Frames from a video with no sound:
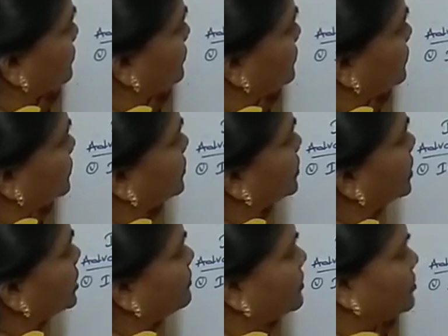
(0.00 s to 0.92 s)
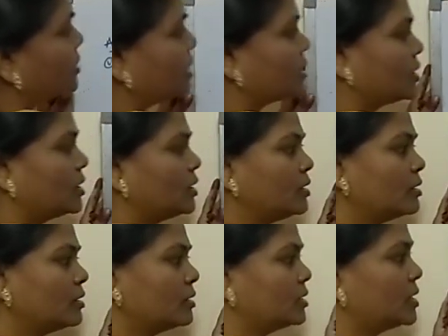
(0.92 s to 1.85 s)
So the information
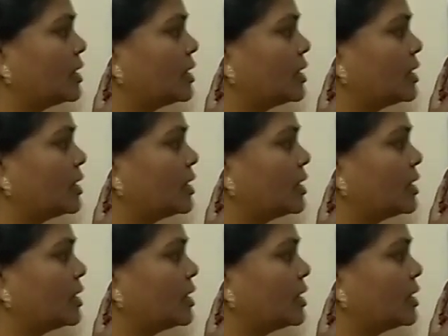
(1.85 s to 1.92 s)
is